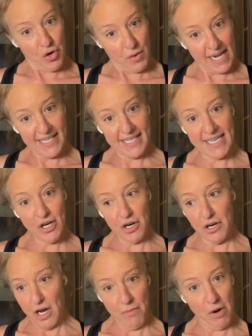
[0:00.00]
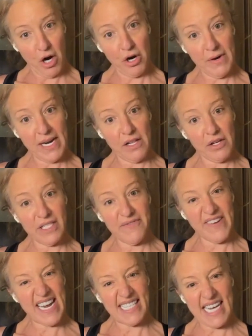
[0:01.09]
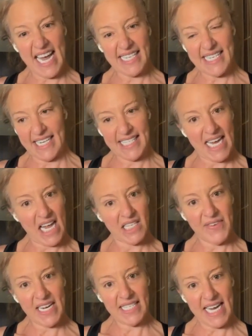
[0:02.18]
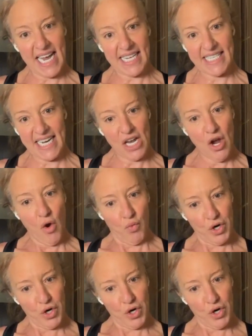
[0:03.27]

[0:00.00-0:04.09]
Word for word: you go out to dinner. A margarita looks fantastic, sounds fantastic.